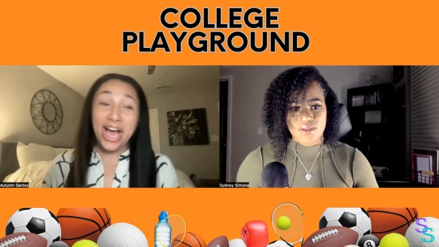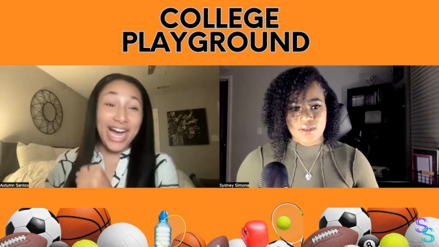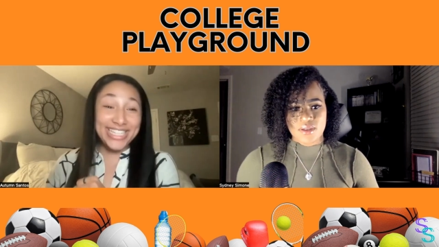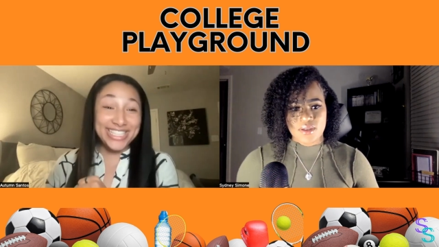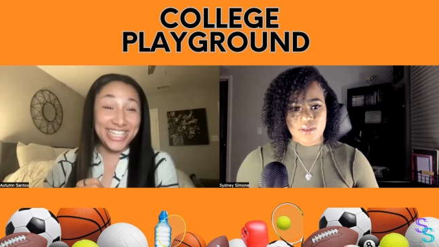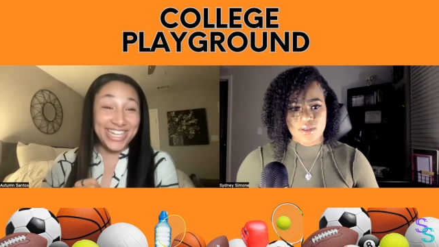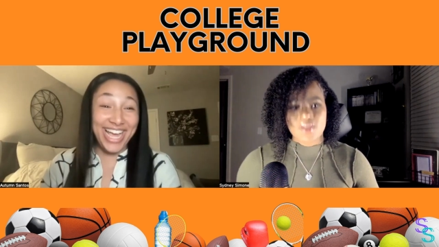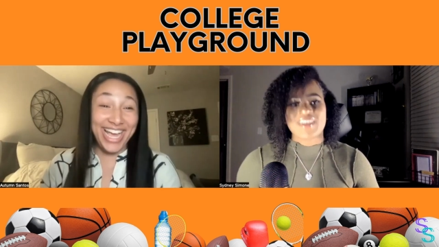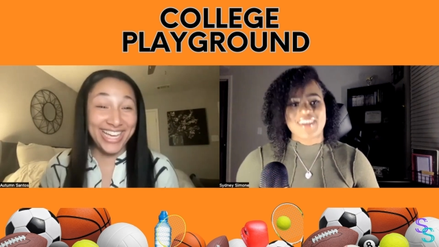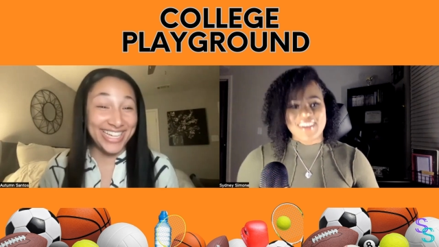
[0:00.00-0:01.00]
Speaker 1: on to
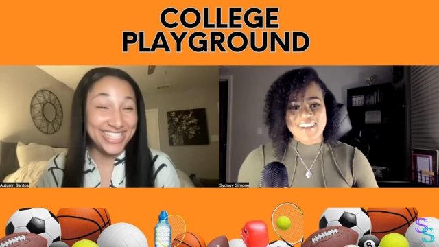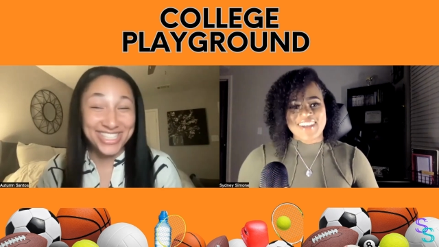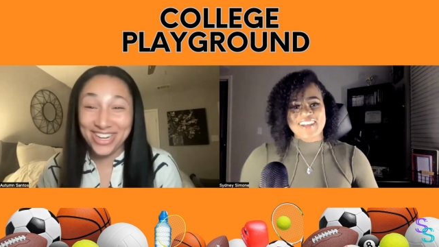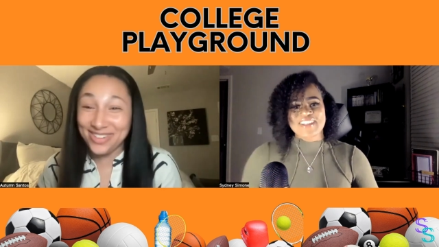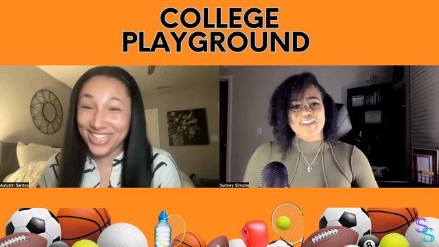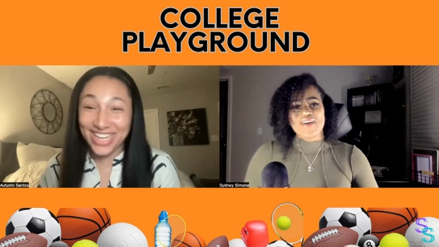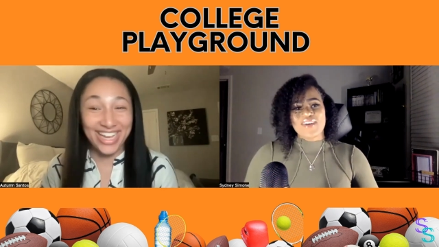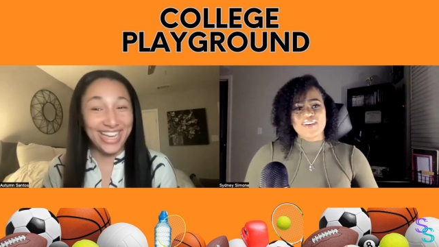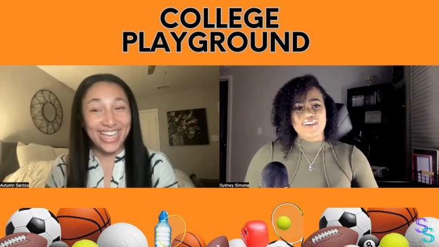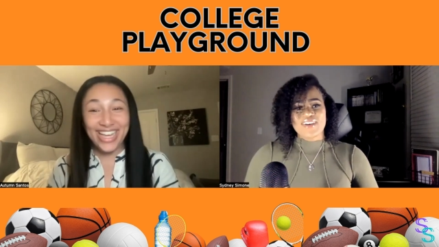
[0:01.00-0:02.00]
the next. And I'm
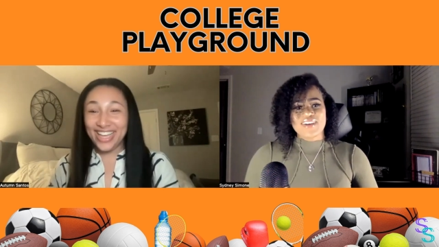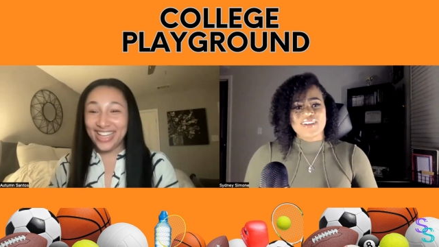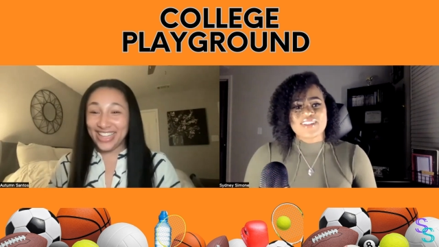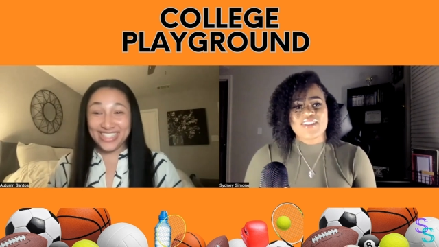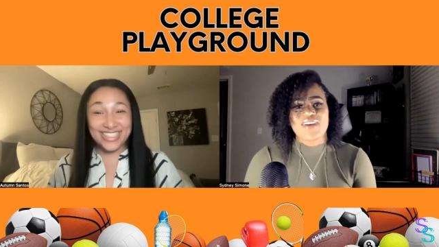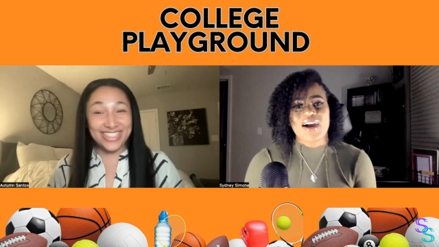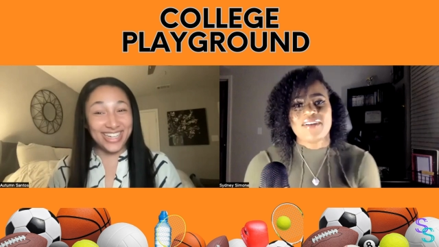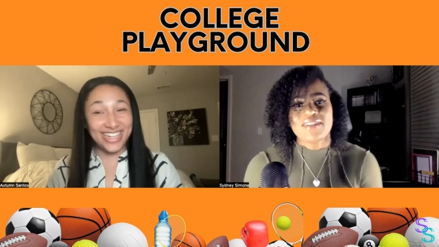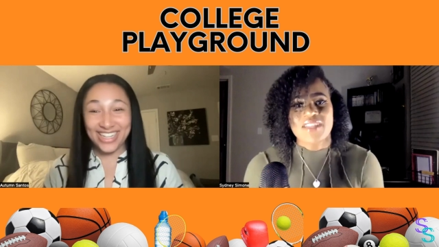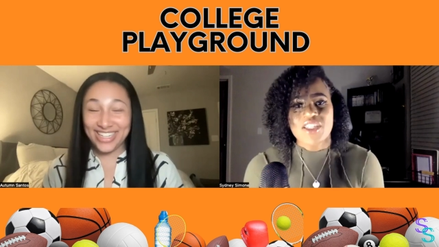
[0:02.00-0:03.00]
Speaker 2: like, so
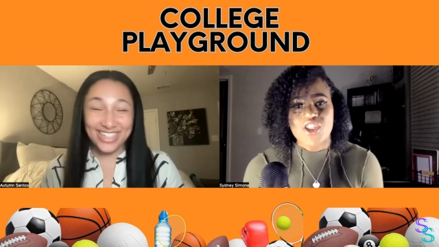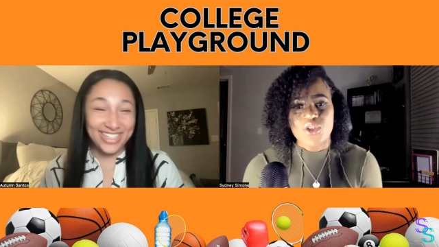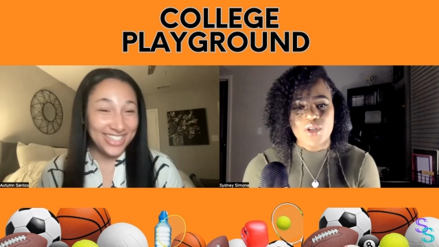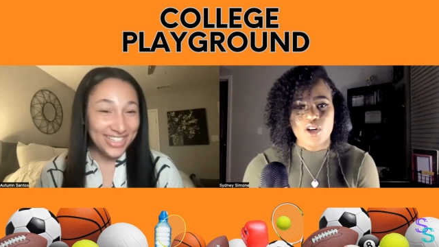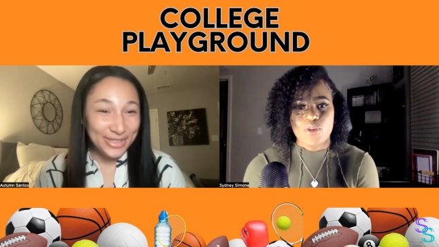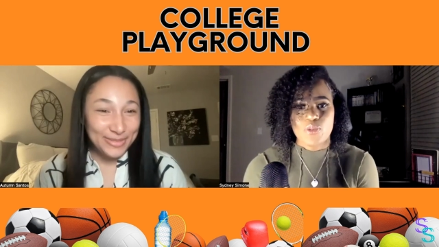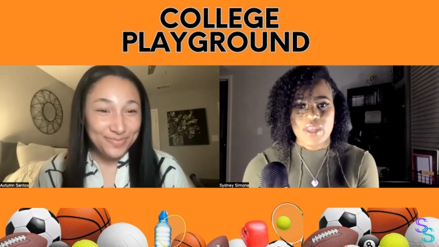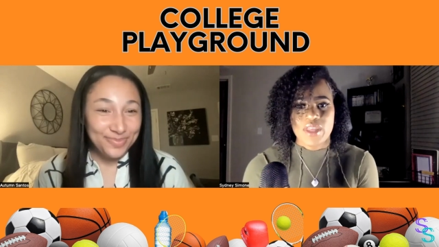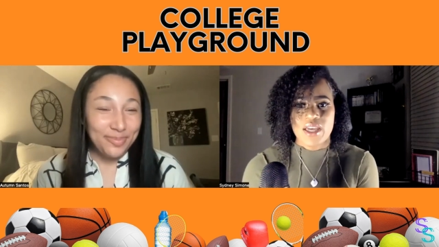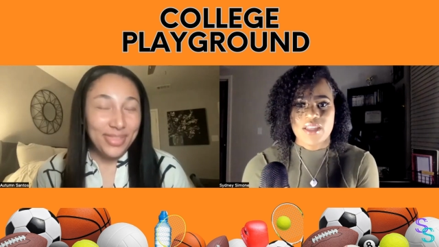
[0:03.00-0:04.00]
how did you cope with
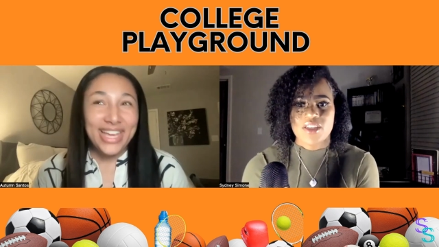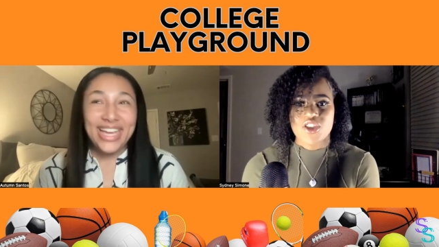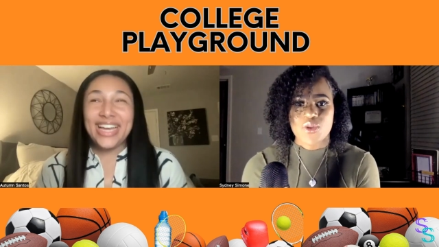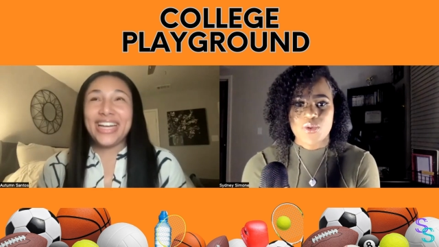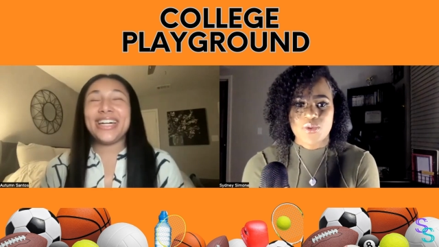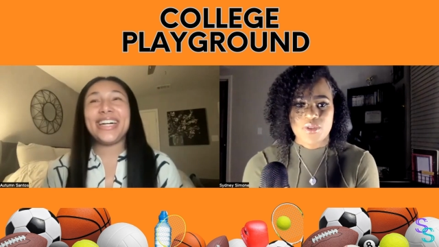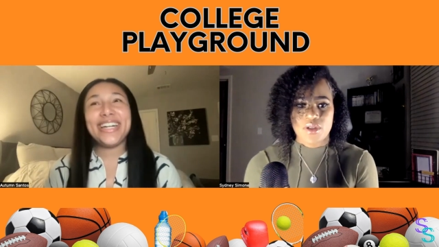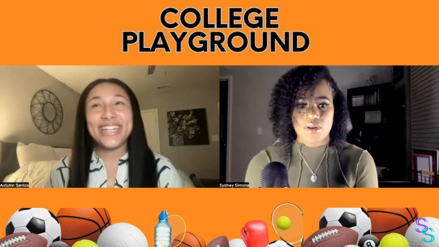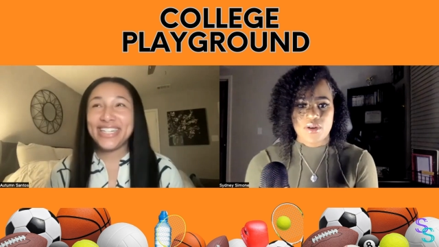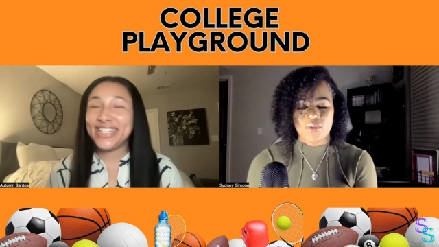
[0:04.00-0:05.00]
that? Did you, you
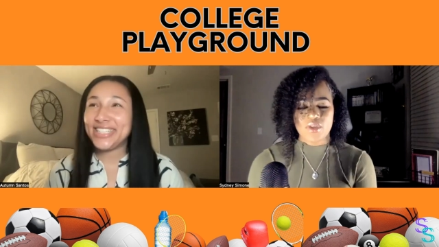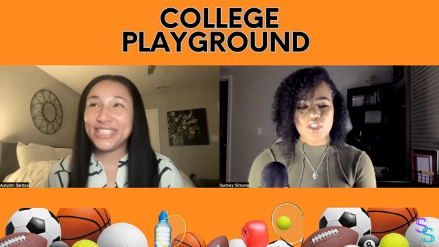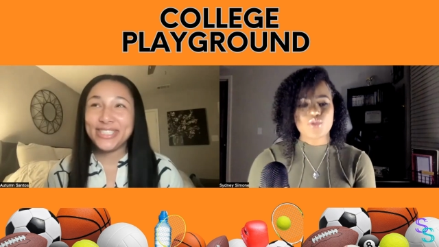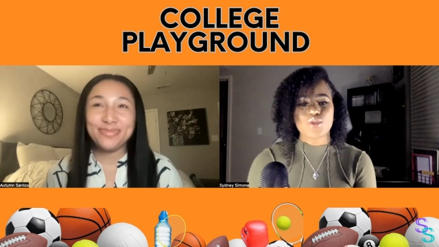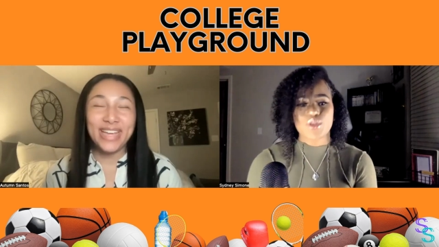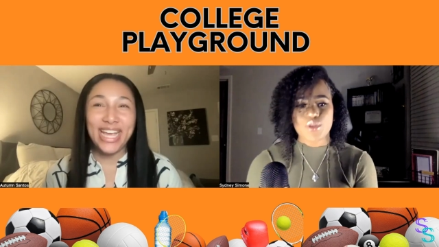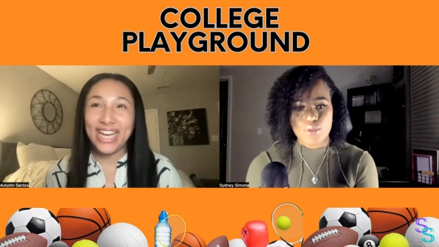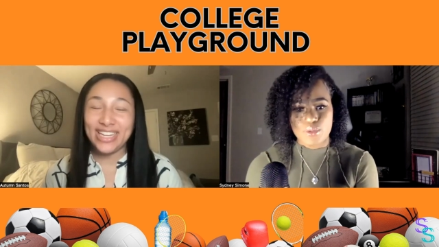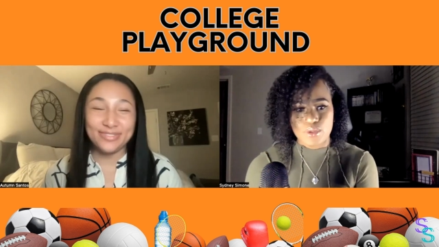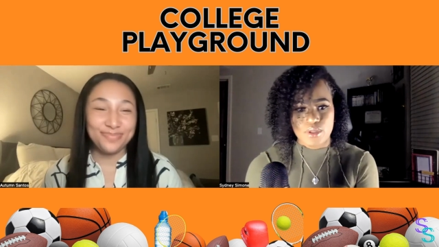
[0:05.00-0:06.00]
know, what did you
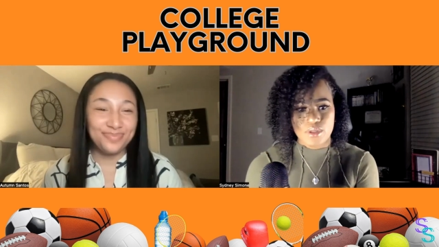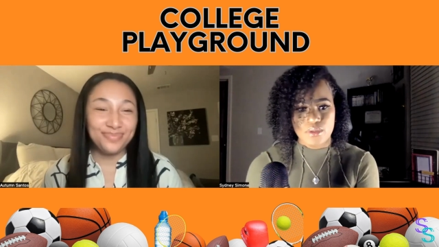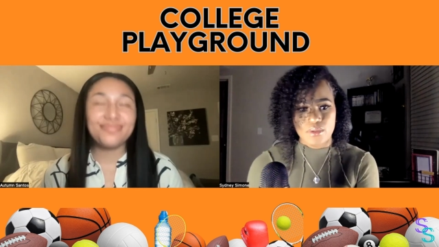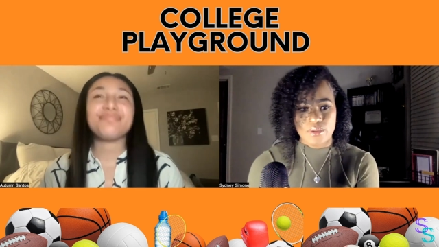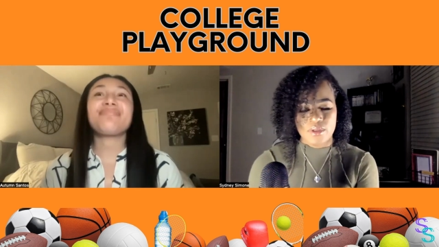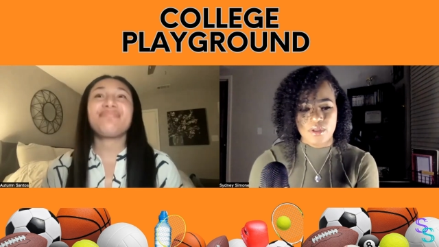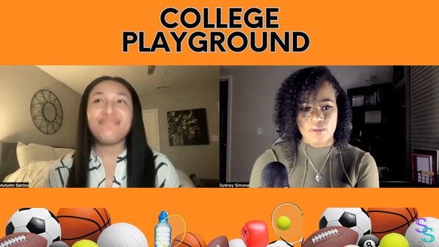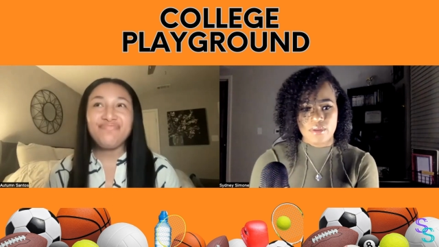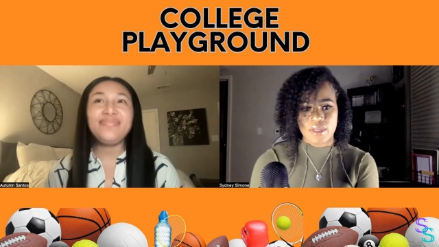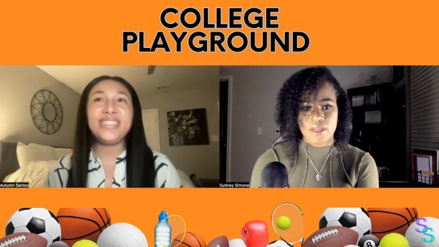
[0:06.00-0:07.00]
do to, you
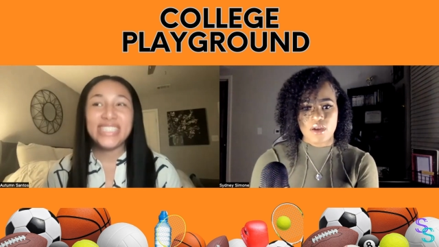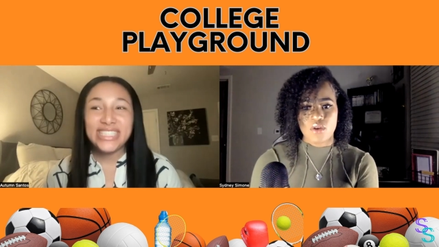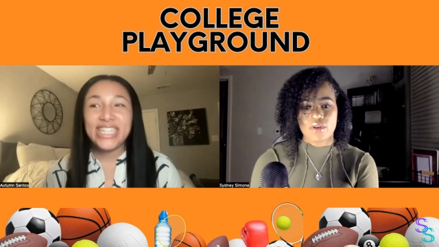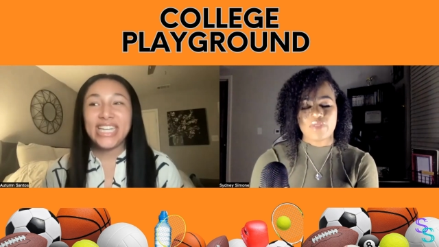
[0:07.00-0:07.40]
know, get over